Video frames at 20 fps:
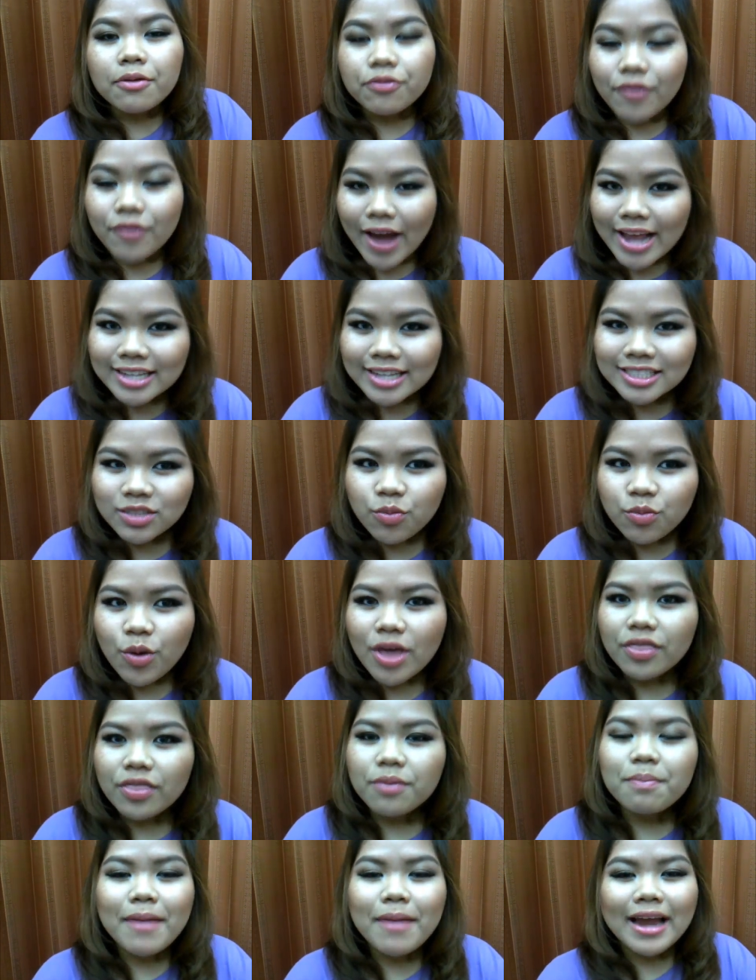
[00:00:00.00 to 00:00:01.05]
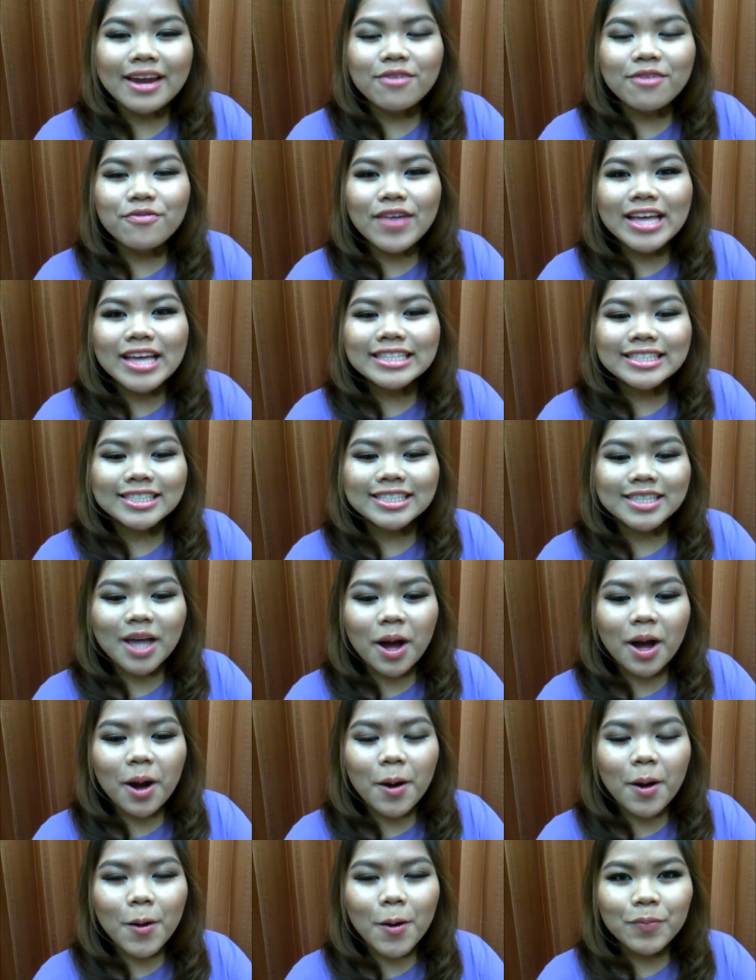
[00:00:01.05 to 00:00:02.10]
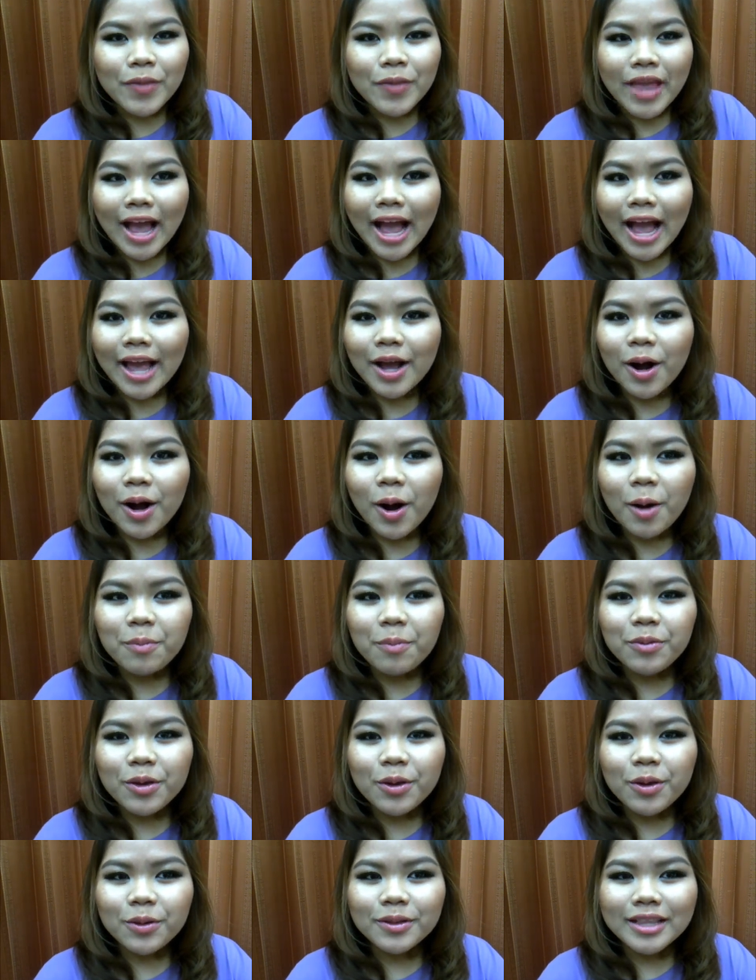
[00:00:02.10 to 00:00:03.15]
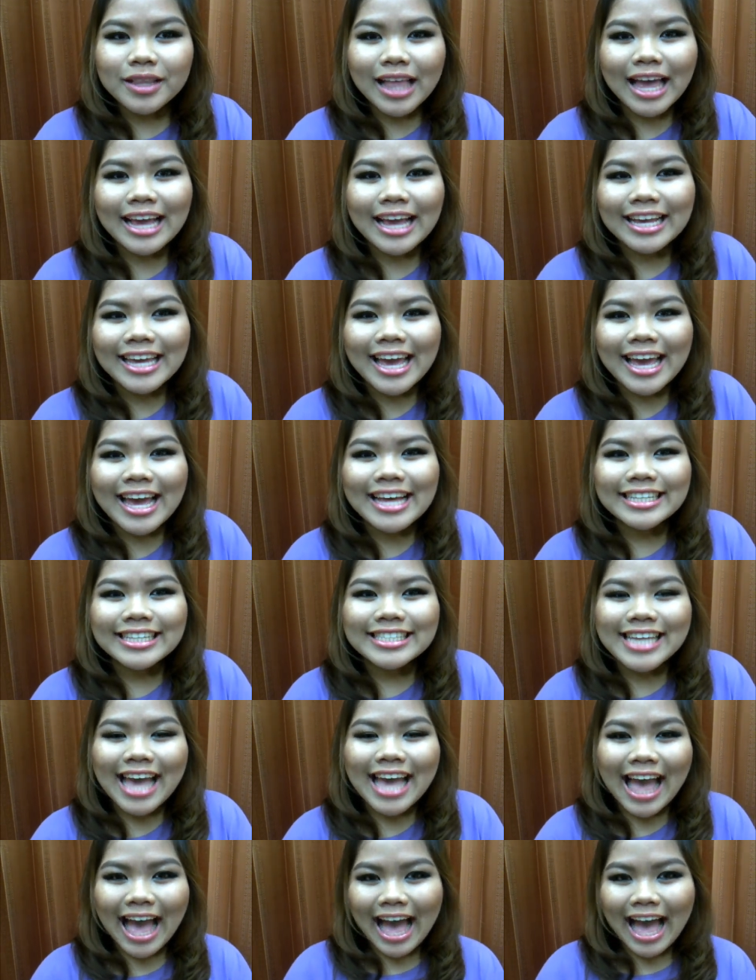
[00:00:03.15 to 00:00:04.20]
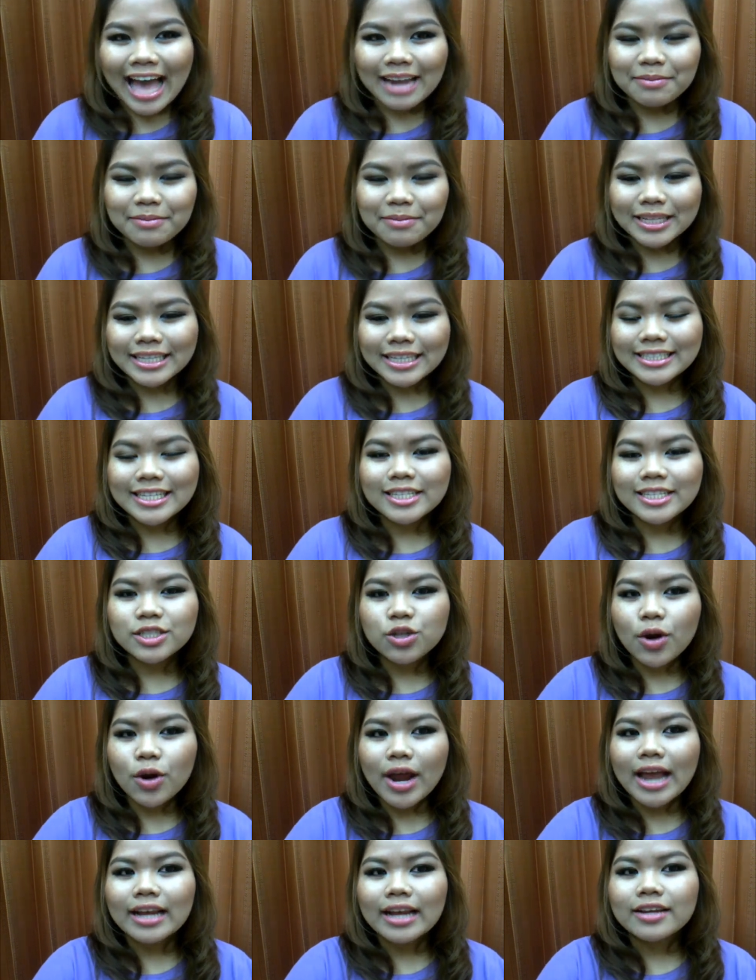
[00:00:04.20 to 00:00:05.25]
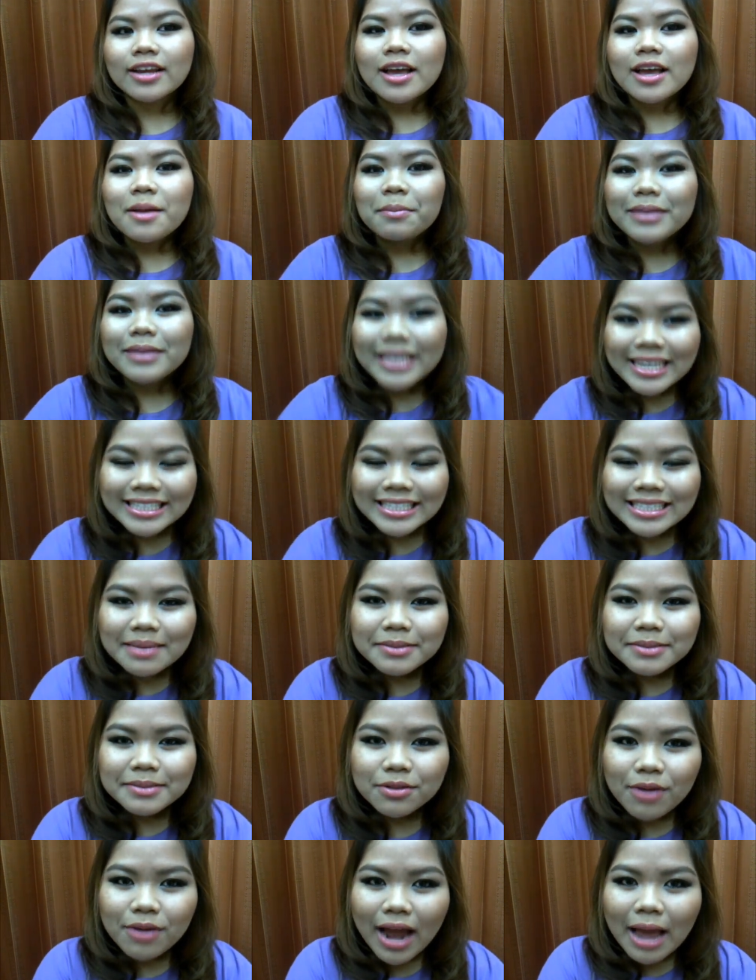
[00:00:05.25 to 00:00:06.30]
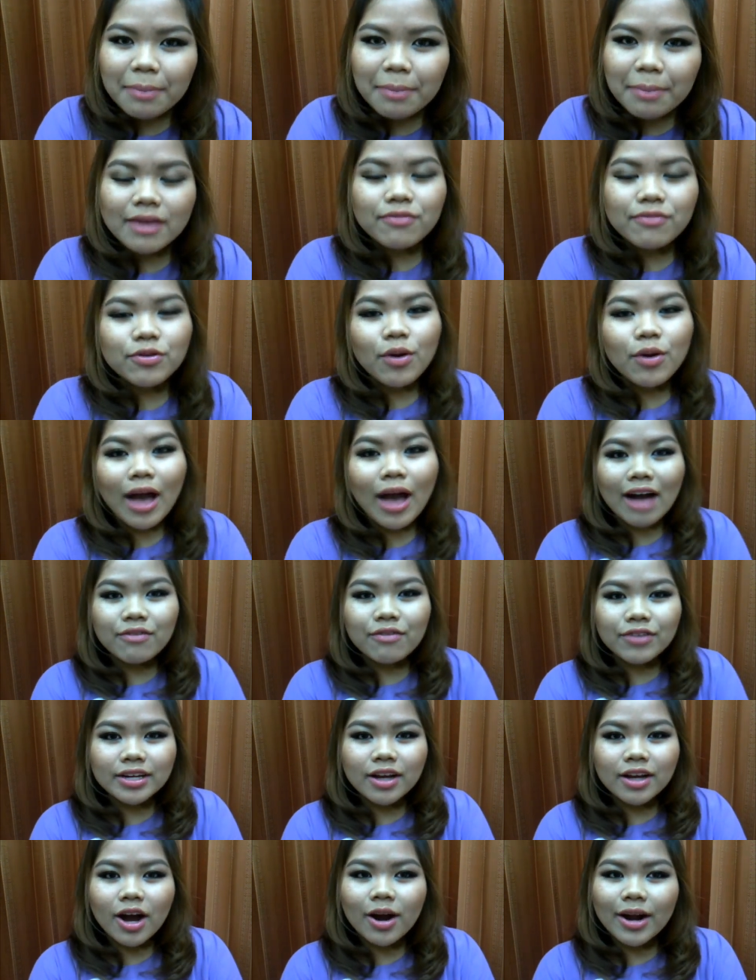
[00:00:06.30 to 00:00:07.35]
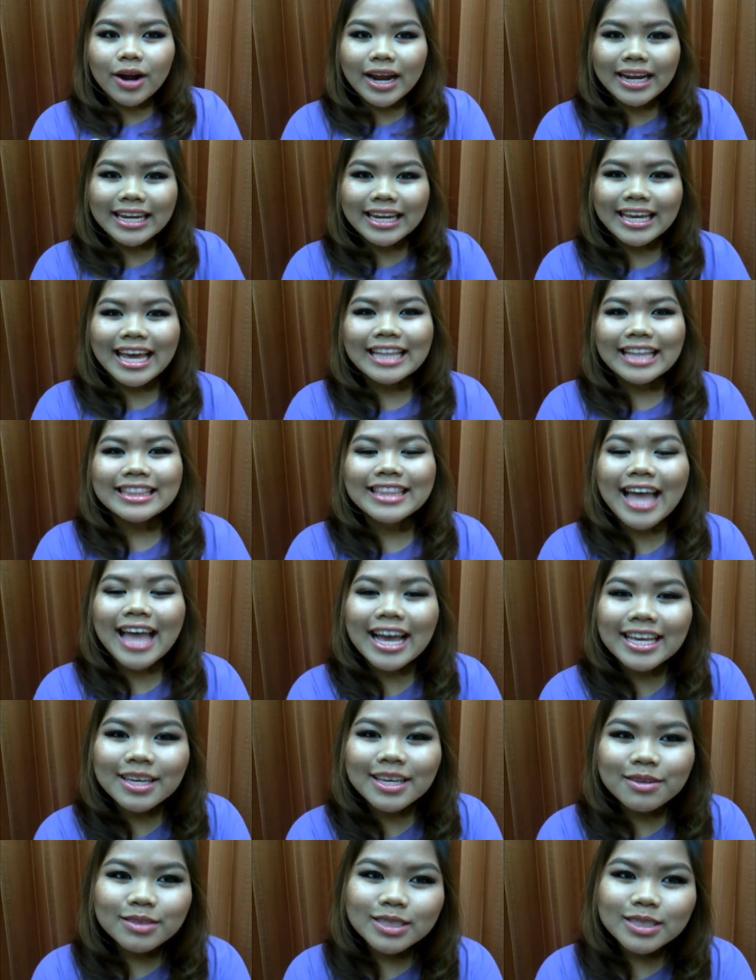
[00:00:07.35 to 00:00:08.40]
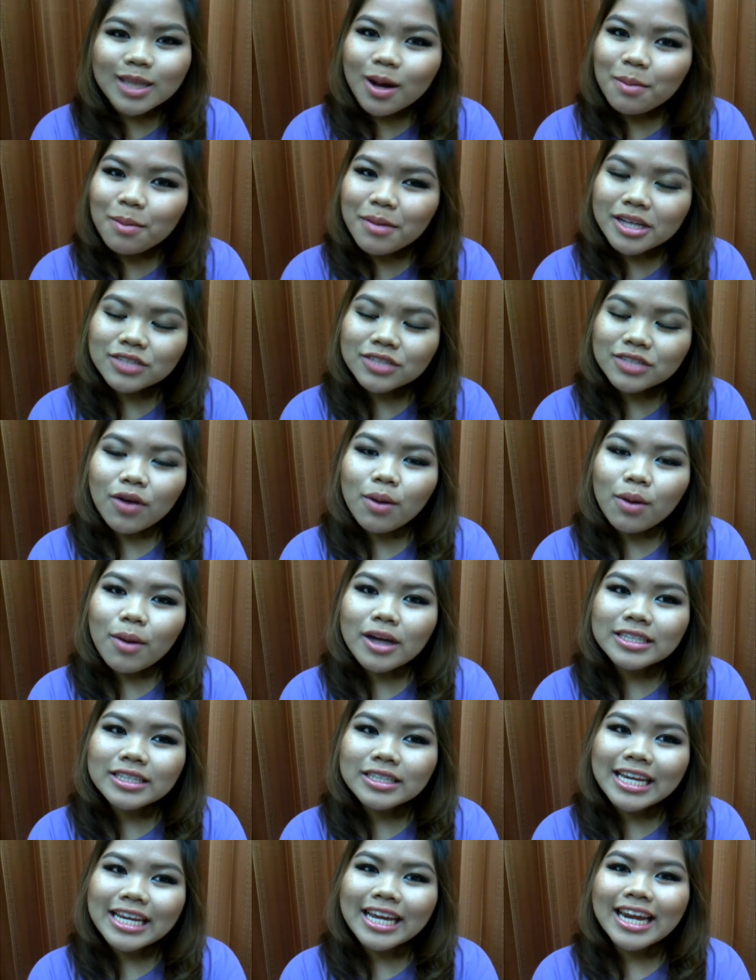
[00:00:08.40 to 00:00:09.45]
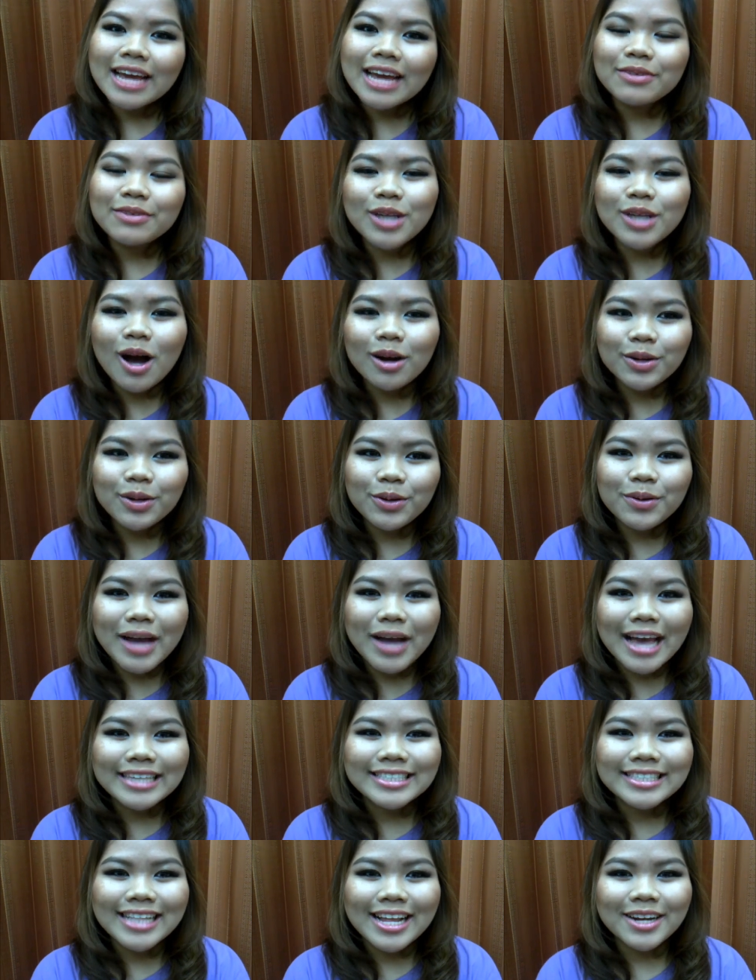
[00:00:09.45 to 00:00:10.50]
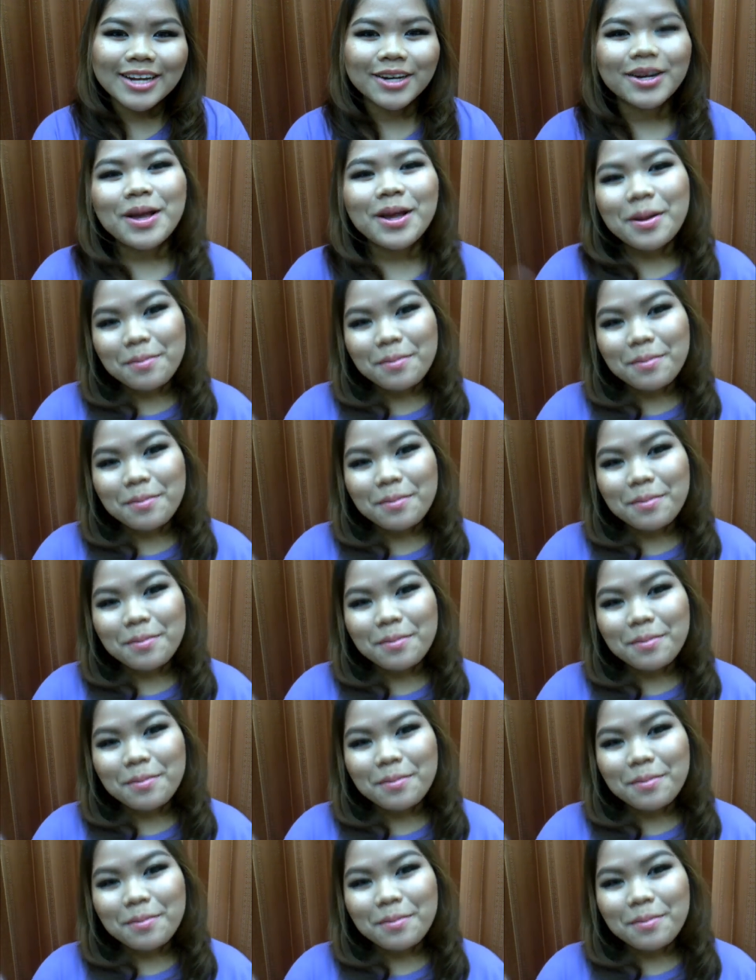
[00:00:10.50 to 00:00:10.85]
Friends with Benefits. So I hope you like it and please enjoy and please subscribe if you haven't already. And thank you so much for watching, and I will talk to you guys later.